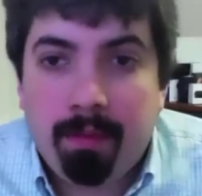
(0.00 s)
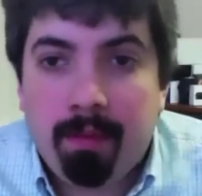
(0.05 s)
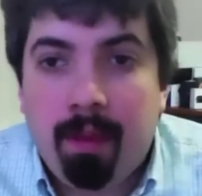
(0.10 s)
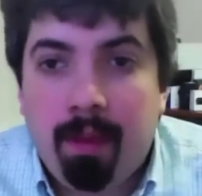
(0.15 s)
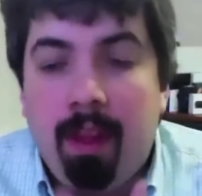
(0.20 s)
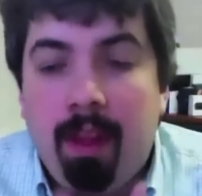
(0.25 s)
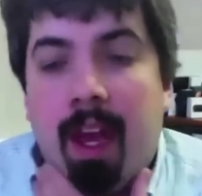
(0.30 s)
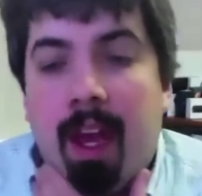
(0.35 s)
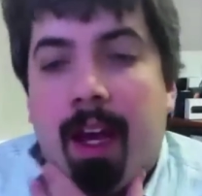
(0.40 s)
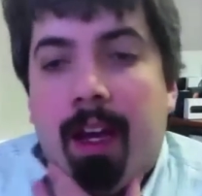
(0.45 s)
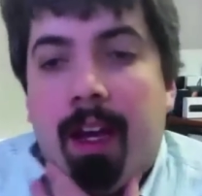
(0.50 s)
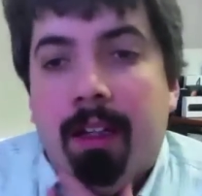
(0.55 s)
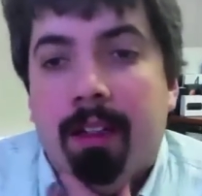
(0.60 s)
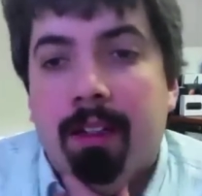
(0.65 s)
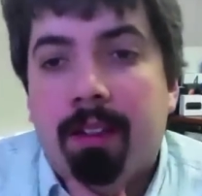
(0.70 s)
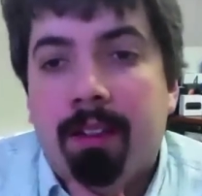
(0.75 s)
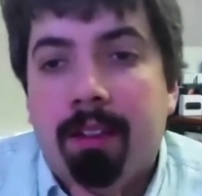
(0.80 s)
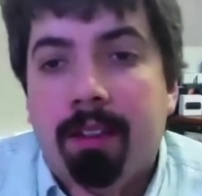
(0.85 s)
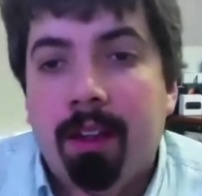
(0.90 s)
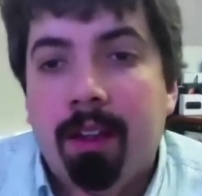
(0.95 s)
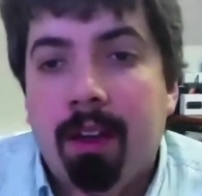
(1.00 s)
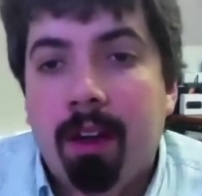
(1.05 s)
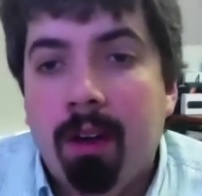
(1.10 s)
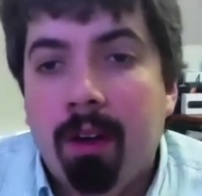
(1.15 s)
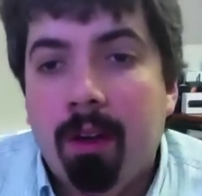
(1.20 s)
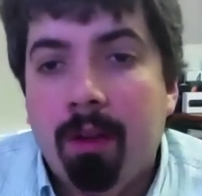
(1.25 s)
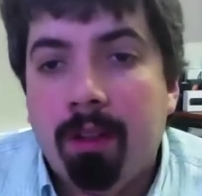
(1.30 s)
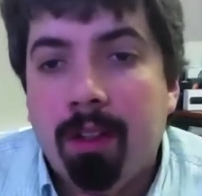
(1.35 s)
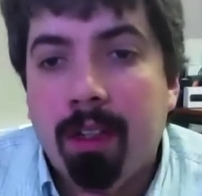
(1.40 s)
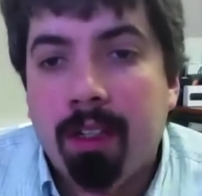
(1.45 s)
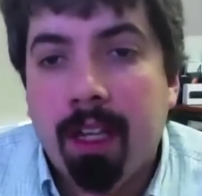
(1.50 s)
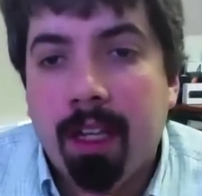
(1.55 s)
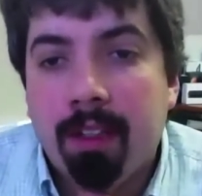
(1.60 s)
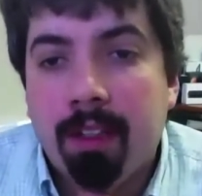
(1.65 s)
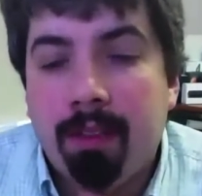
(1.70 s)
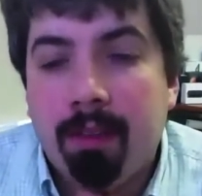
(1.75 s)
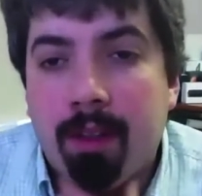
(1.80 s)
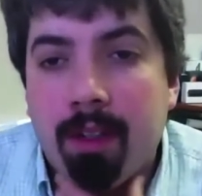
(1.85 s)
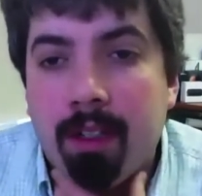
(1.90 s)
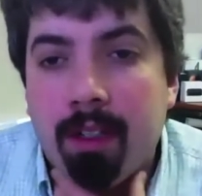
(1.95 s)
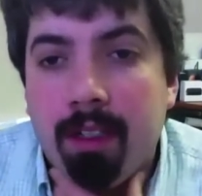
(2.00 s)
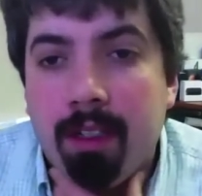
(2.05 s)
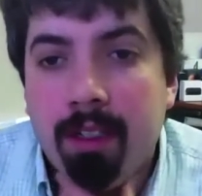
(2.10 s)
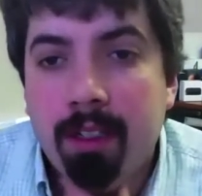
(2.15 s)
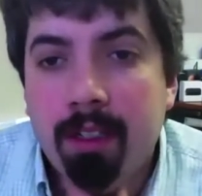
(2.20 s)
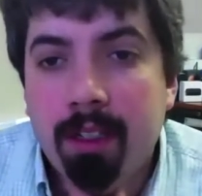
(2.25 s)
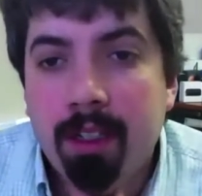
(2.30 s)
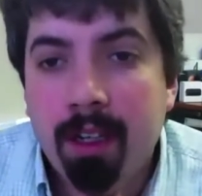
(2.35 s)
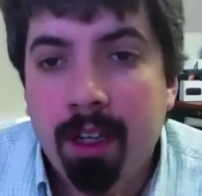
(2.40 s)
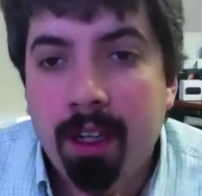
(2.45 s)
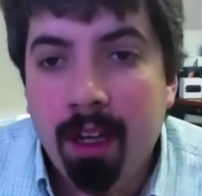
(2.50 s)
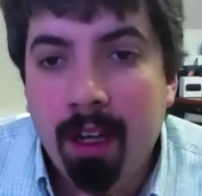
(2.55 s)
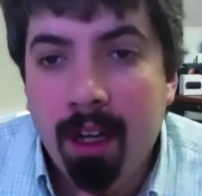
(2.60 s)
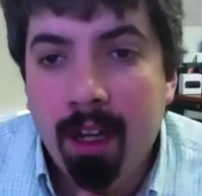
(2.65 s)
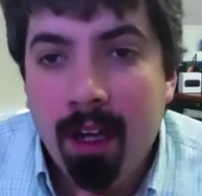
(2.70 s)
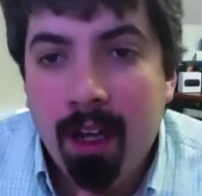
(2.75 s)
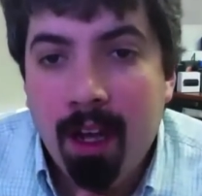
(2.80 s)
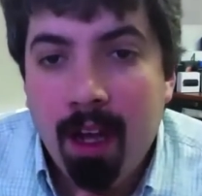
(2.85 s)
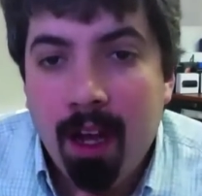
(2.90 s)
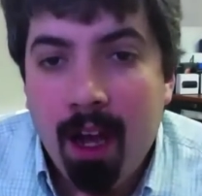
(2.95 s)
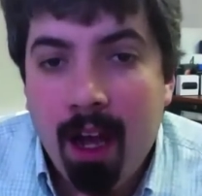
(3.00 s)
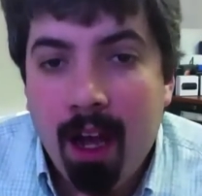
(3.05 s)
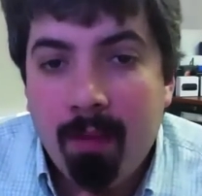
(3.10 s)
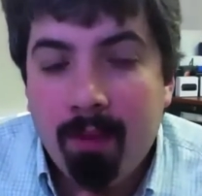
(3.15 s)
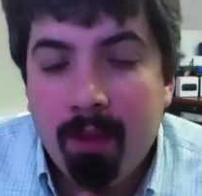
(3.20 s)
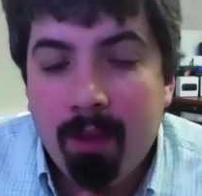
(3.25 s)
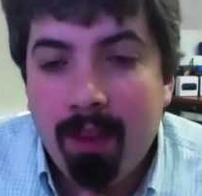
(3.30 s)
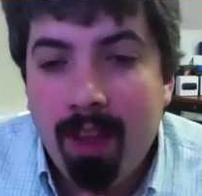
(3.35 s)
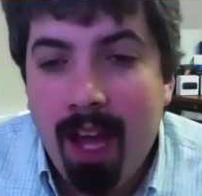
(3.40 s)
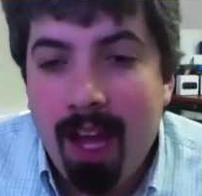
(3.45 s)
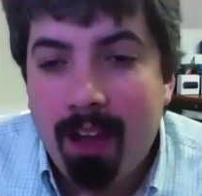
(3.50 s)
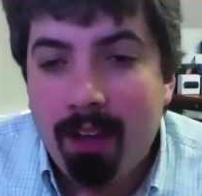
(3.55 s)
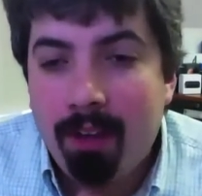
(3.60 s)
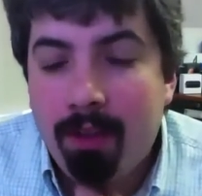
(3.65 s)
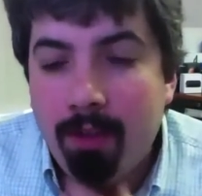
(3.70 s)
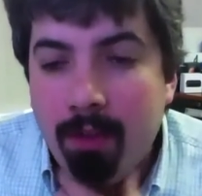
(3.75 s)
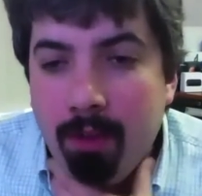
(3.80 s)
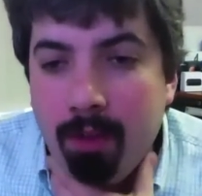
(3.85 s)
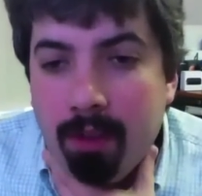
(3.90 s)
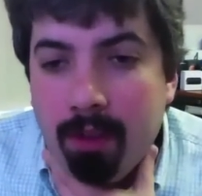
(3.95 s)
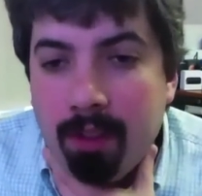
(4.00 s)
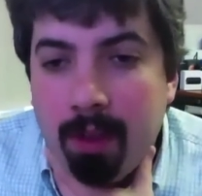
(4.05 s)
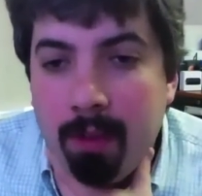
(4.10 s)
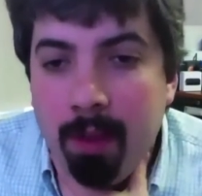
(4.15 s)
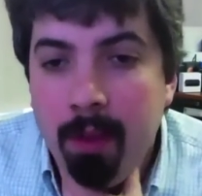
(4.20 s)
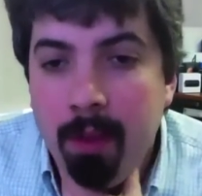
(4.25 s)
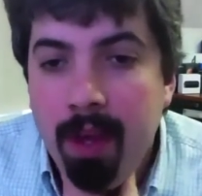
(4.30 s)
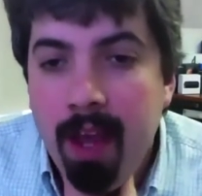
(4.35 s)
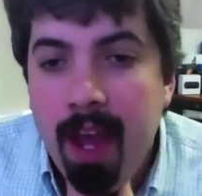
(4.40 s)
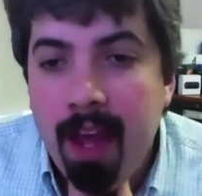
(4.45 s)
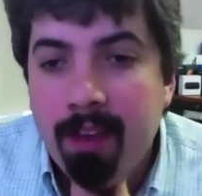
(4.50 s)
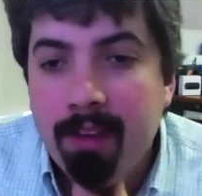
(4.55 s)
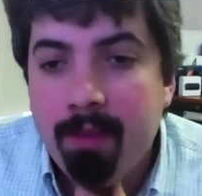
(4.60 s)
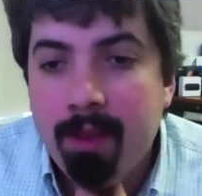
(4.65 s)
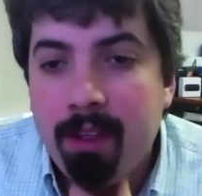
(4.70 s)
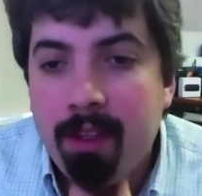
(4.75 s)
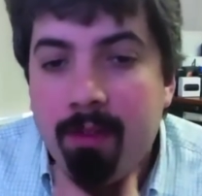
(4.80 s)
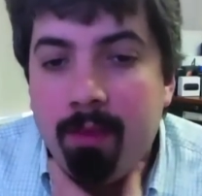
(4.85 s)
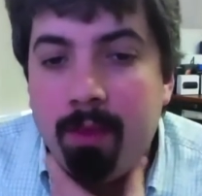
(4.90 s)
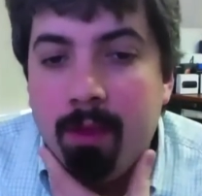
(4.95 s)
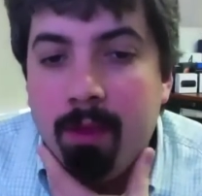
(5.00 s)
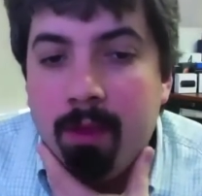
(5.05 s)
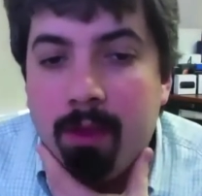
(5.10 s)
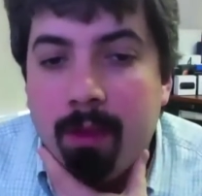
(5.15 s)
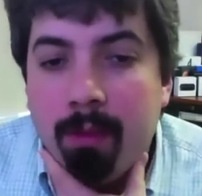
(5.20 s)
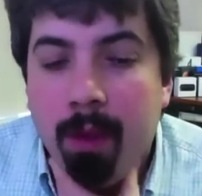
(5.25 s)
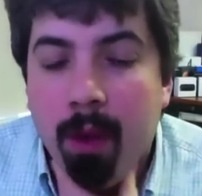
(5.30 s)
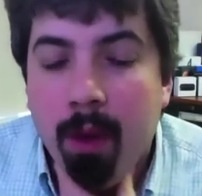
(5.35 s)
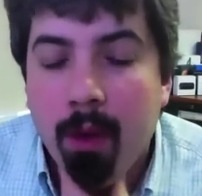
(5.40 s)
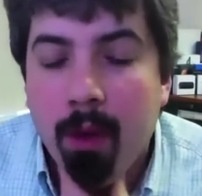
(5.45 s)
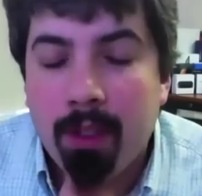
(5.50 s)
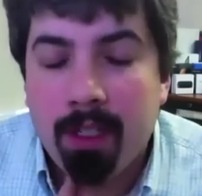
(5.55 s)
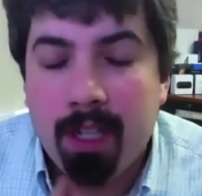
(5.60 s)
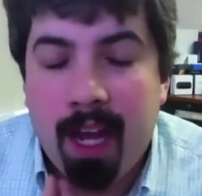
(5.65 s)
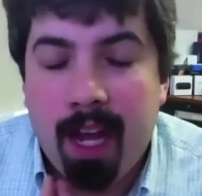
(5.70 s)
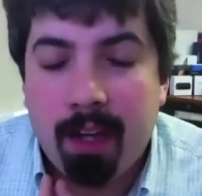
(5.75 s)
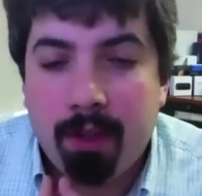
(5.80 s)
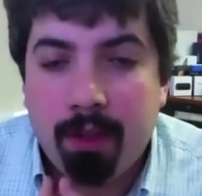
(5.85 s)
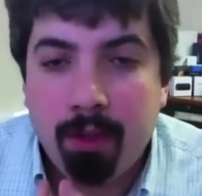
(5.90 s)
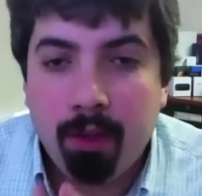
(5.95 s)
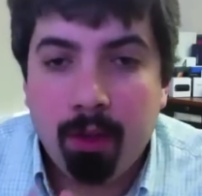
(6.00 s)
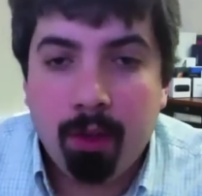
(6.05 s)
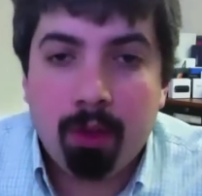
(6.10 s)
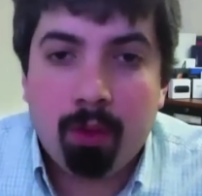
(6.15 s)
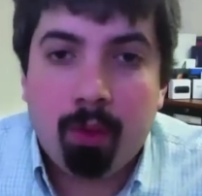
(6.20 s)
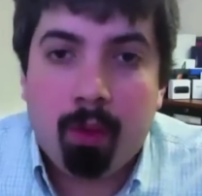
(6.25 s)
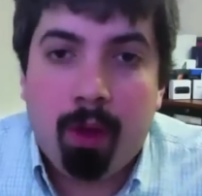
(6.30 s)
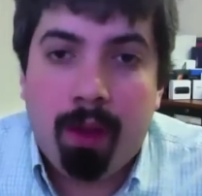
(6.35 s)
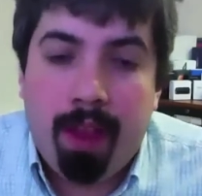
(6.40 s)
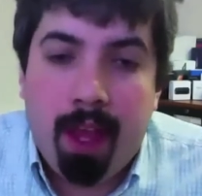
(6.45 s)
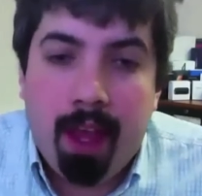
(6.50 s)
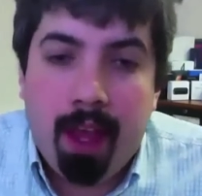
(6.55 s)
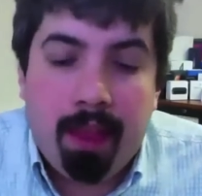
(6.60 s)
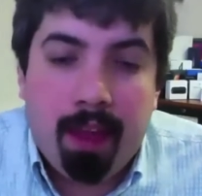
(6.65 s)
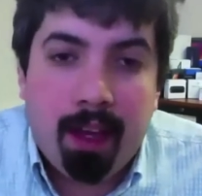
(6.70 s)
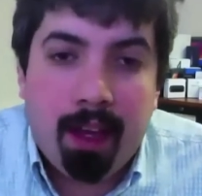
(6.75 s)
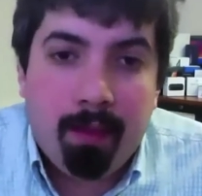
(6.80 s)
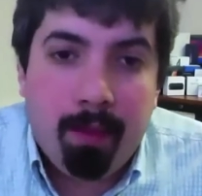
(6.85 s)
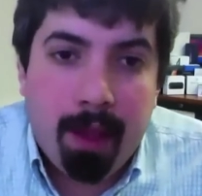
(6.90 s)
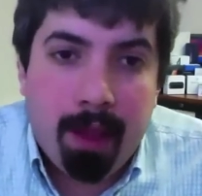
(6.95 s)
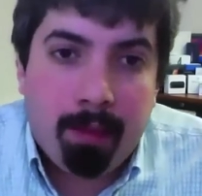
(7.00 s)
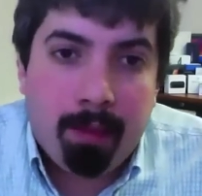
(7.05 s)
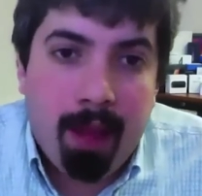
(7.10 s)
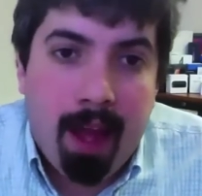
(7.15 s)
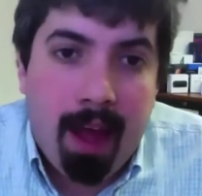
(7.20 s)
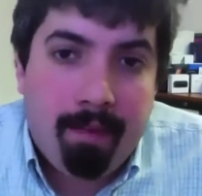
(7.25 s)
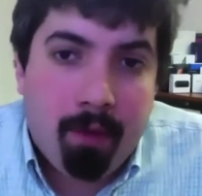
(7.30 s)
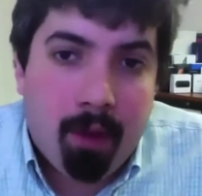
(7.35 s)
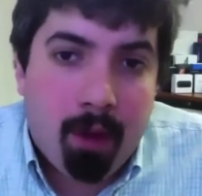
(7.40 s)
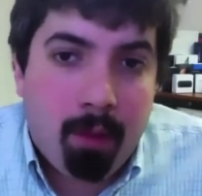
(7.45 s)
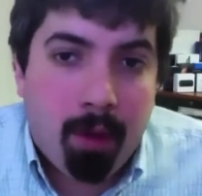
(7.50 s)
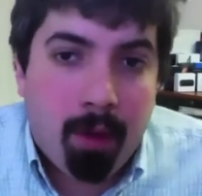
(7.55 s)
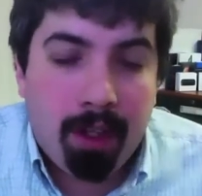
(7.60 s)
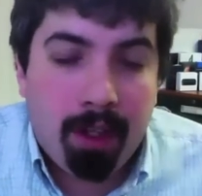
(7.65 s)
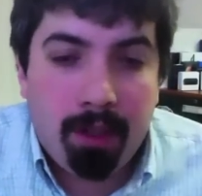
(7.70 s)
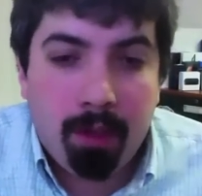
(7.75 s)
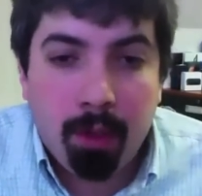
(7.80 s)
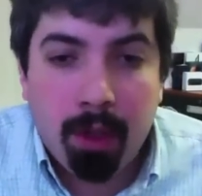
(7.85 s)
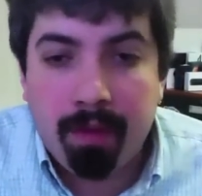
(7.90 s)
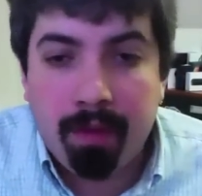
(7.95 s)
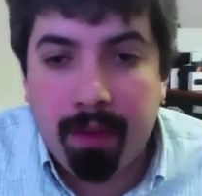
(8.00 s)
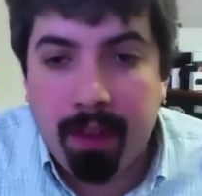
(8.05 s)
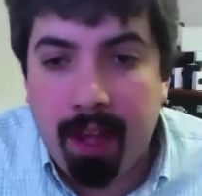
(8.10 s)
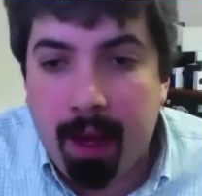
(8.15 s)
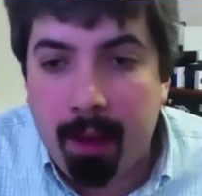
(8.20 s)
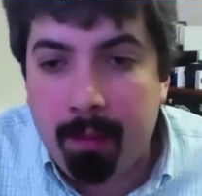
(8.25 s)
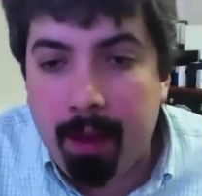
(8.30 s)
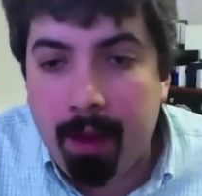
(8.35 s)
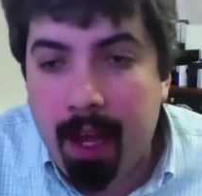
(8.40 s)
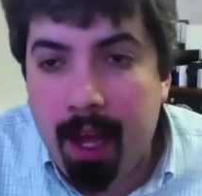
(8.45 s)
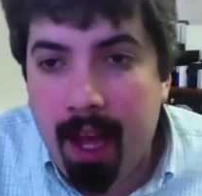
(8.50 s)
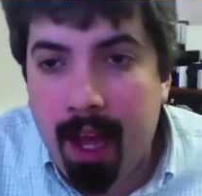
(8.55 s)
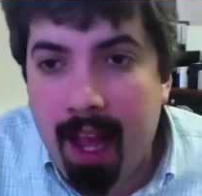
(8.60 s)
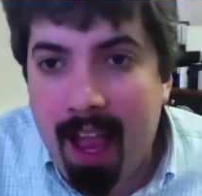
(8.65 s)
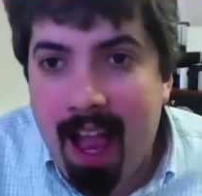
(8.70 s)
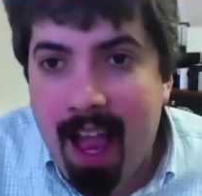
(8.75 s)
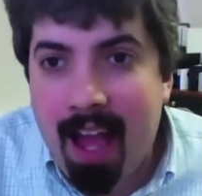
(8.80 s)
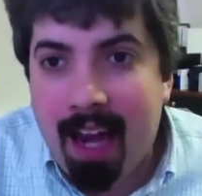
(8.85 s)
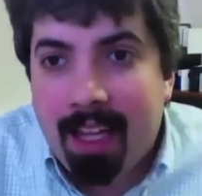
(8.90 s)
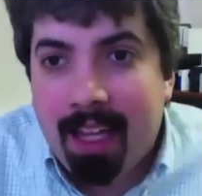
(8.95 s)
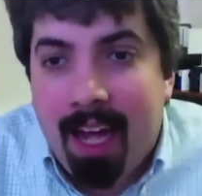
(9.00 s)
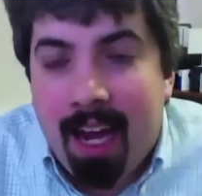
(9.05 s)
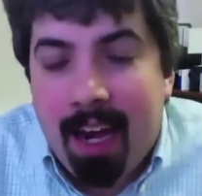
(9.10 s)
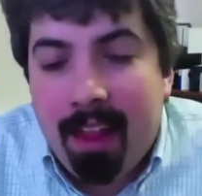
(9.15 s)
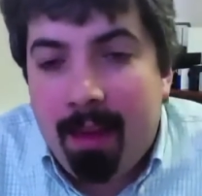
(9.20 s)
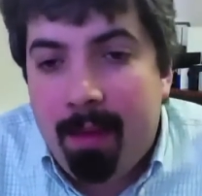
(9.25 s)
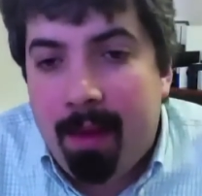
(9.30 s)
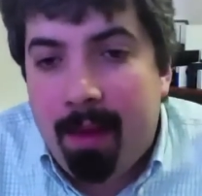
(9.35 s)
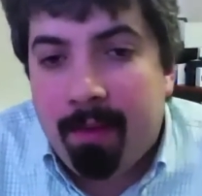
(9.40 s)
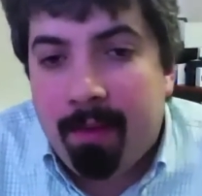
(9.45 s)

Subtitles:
Yeah. So success stories. So a lot of shuls. I mean, we do some polls and ask shuls what they think about the platform, what it's doing for them, and a lot of them have